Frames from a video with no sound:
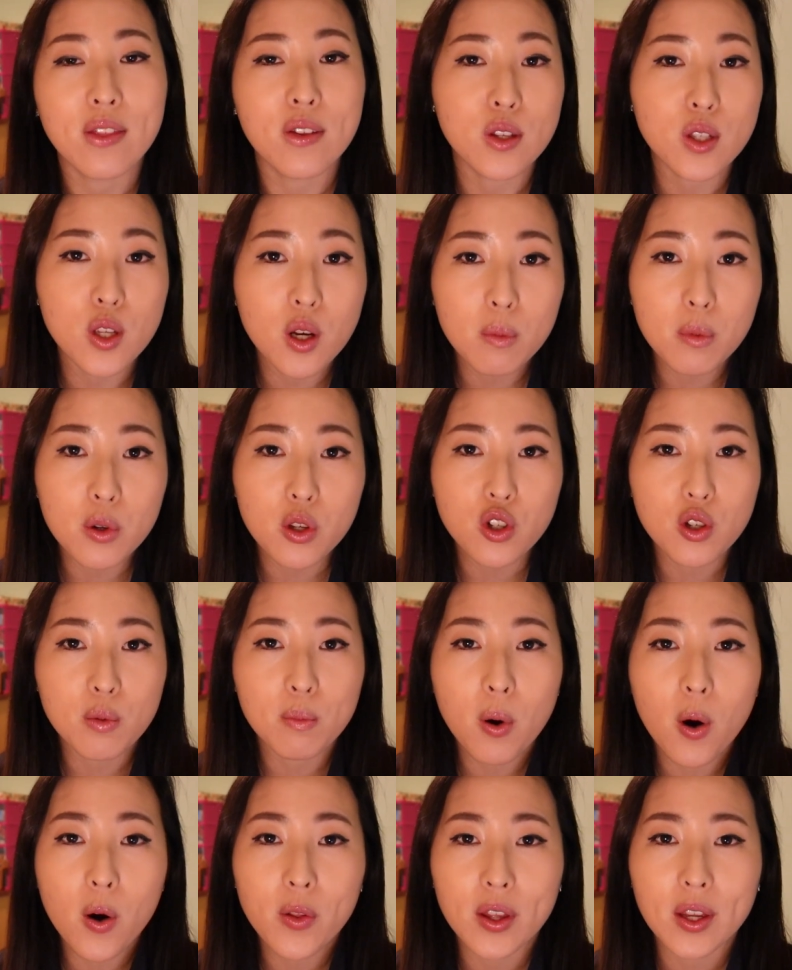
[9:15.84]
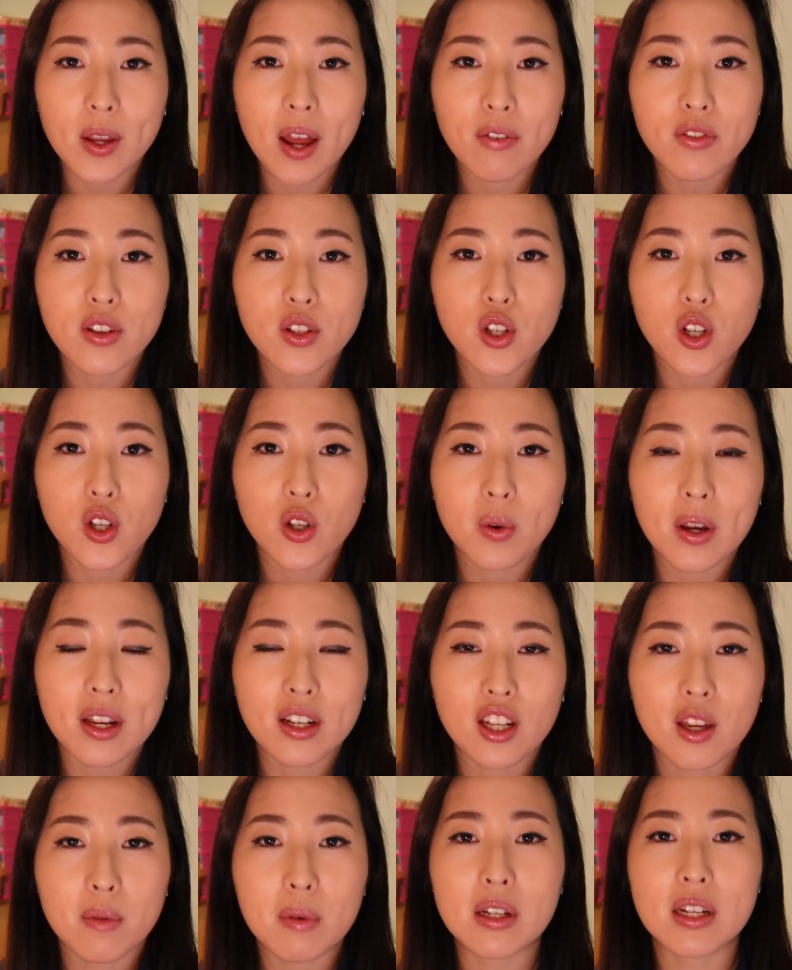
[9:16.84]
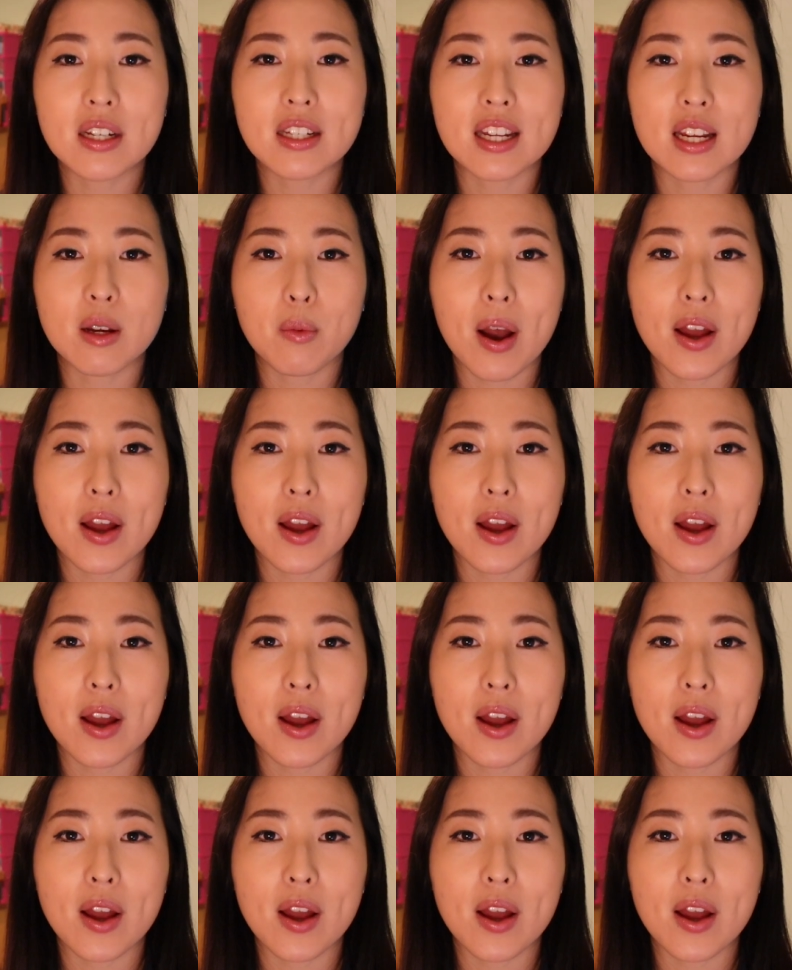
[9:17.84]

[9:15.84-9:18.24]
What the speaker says: There's so much more that you have to do in community